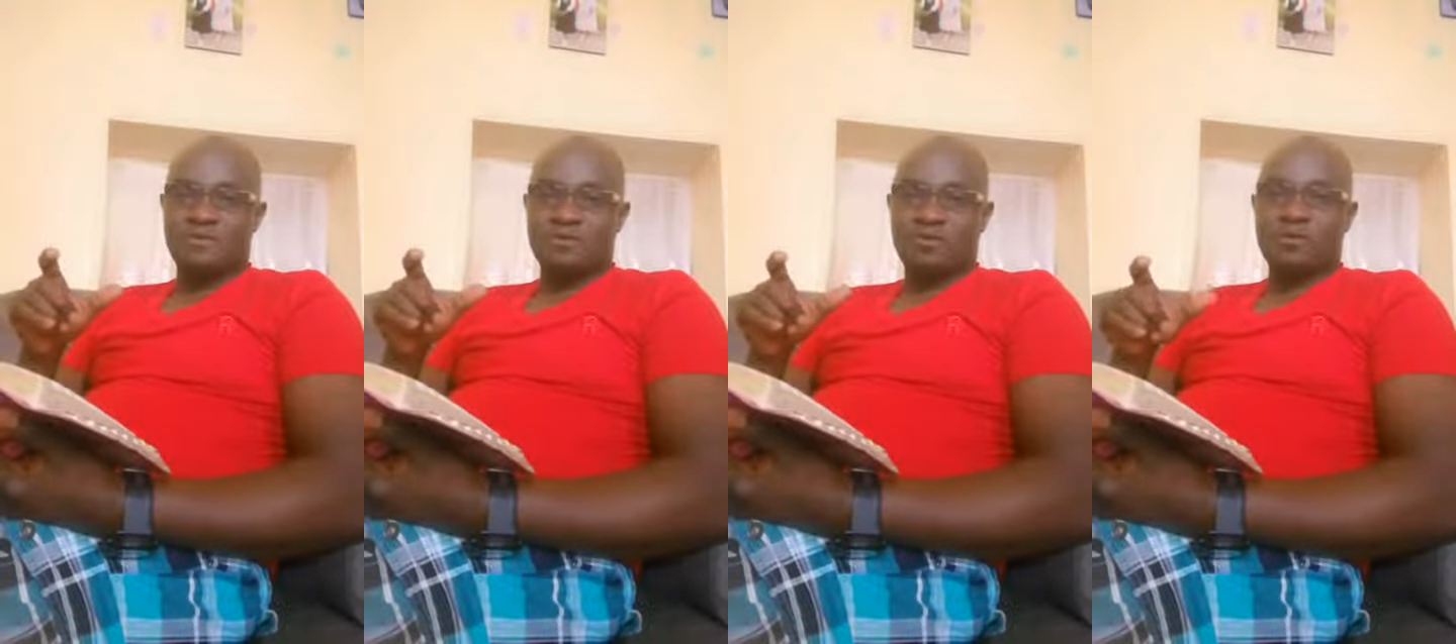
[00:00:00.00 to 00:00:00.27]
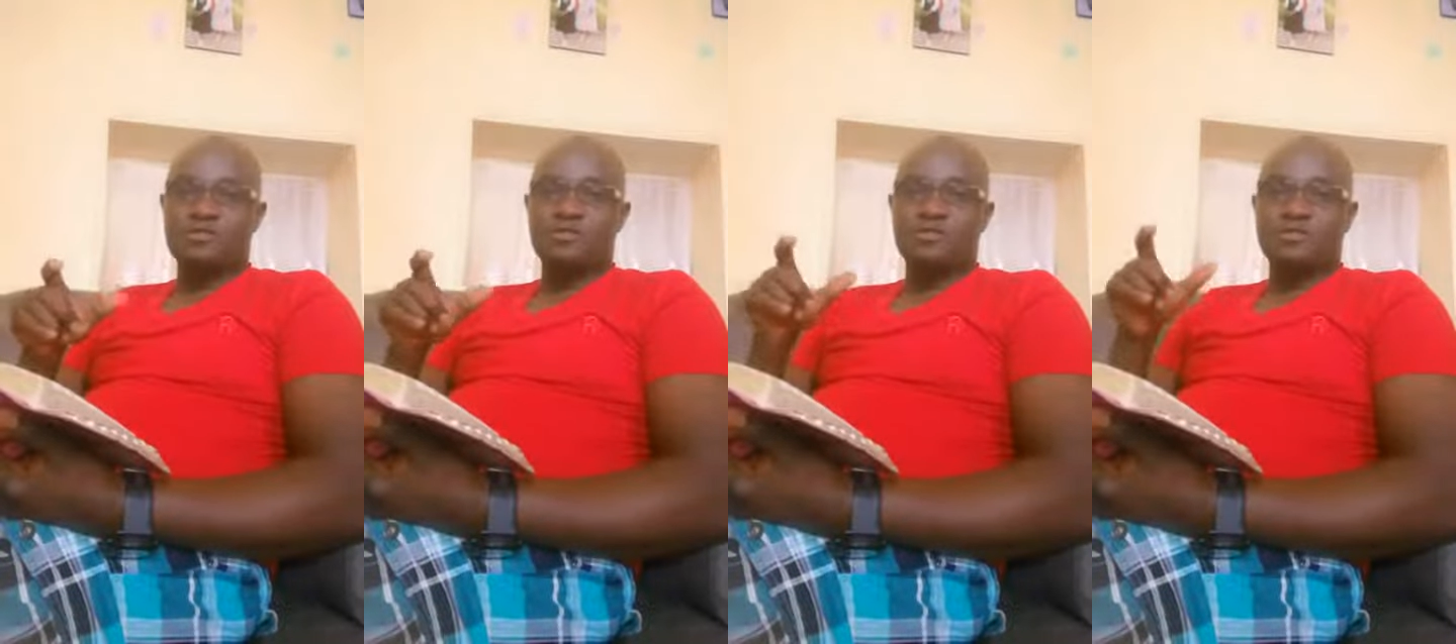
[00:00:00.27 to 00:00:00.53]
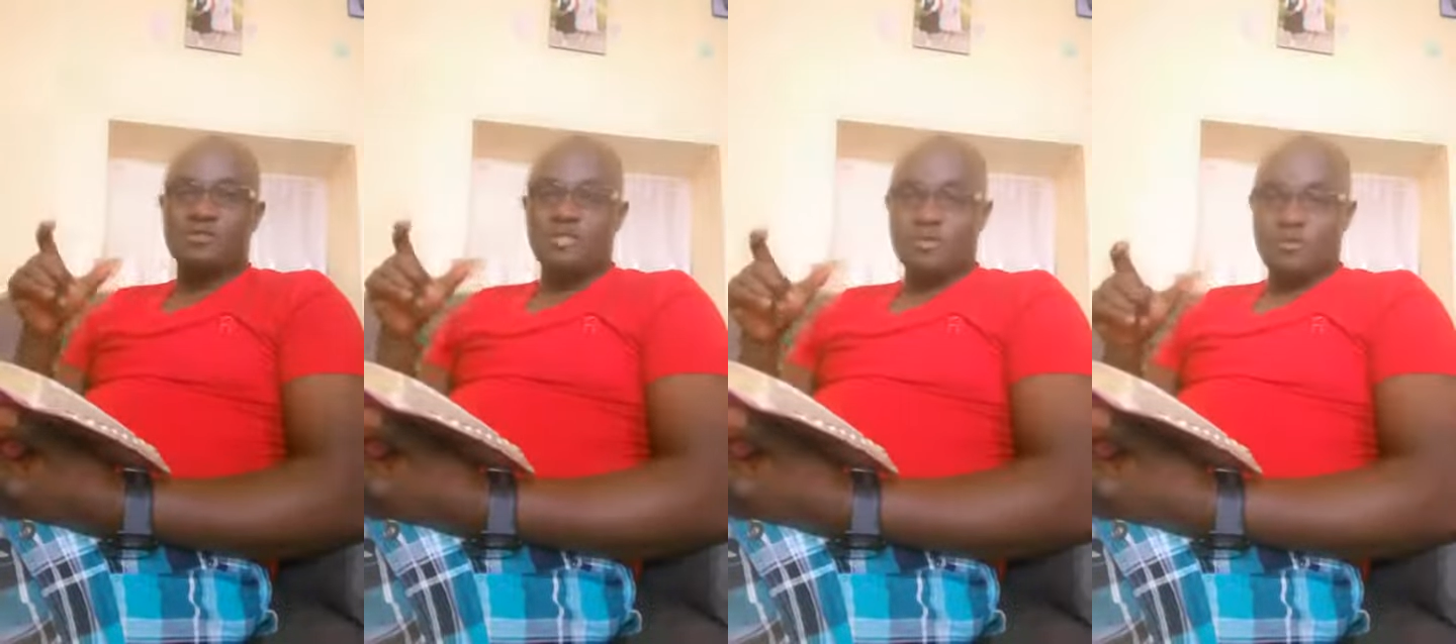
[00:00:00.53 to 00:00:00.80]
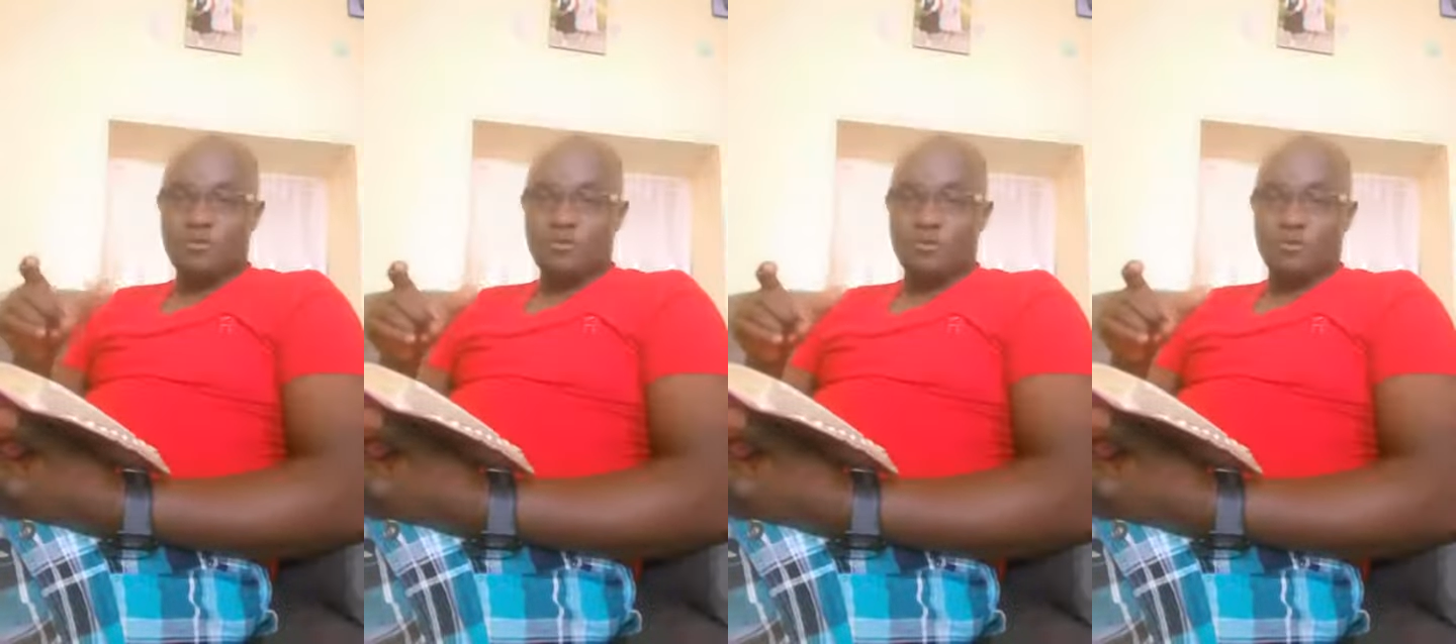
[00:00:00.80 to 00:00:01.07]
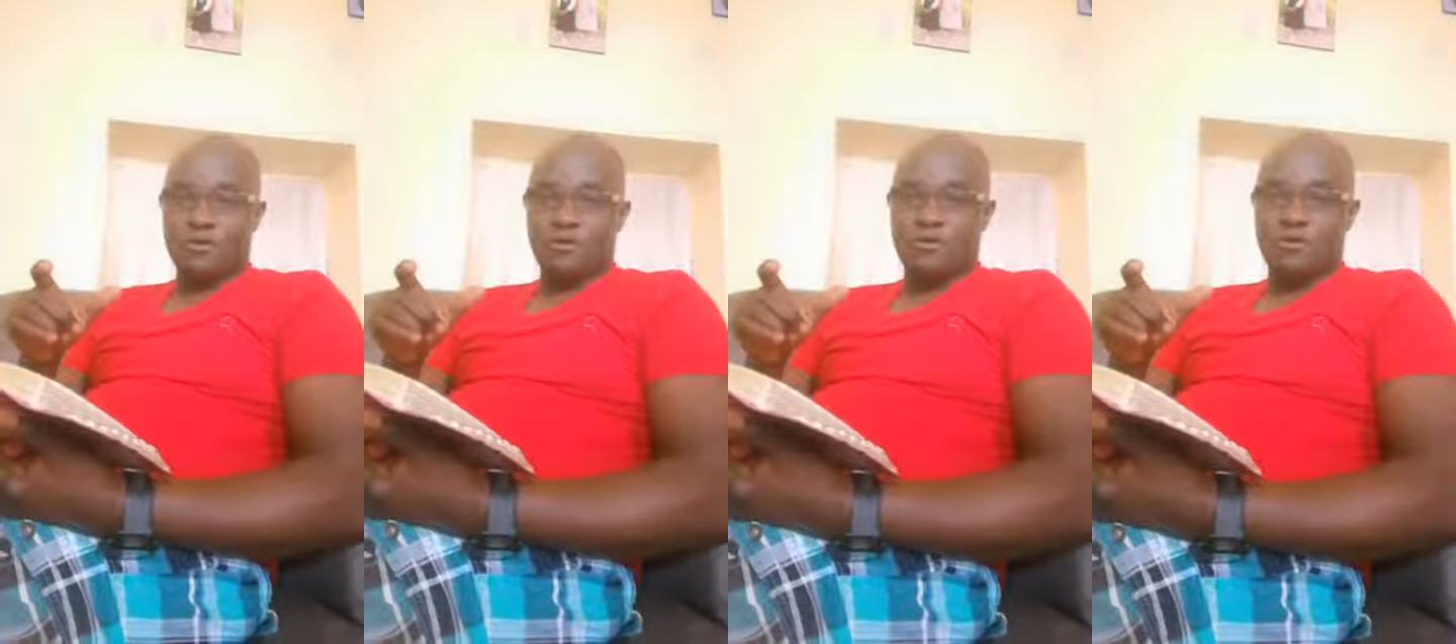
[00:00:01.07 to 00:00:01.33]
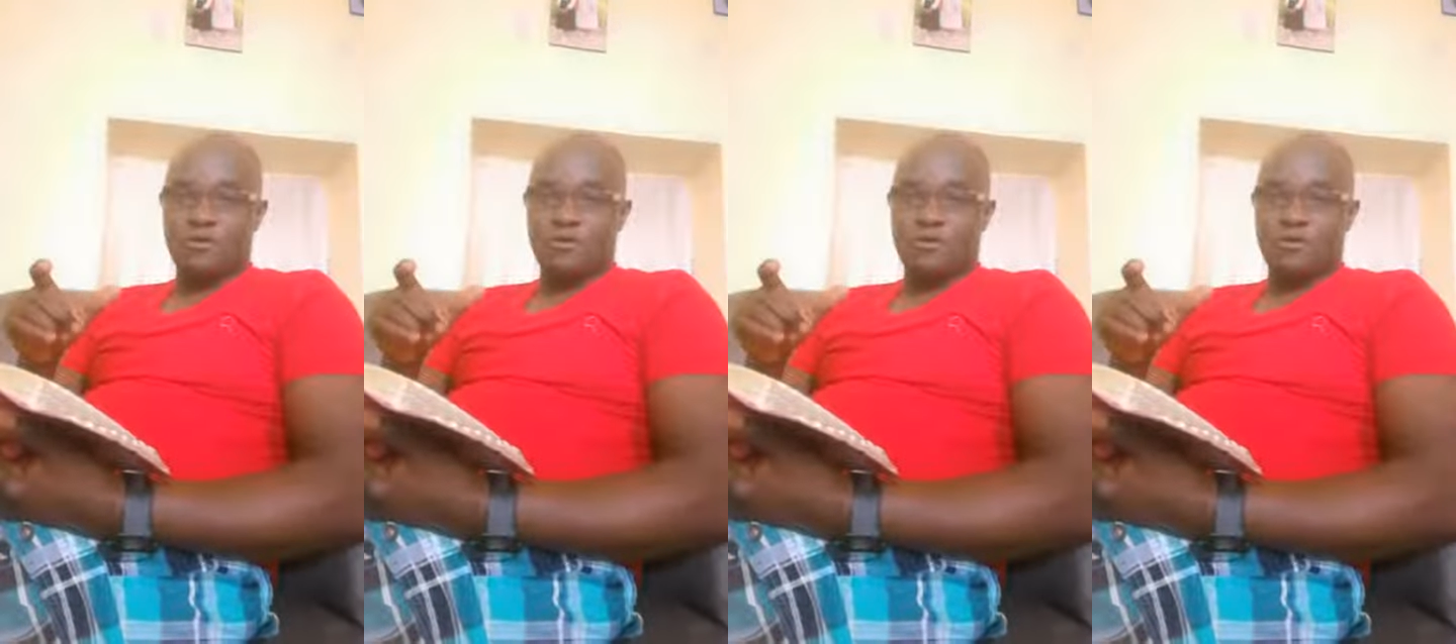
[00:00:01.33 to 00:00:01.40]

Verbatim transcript: almost equal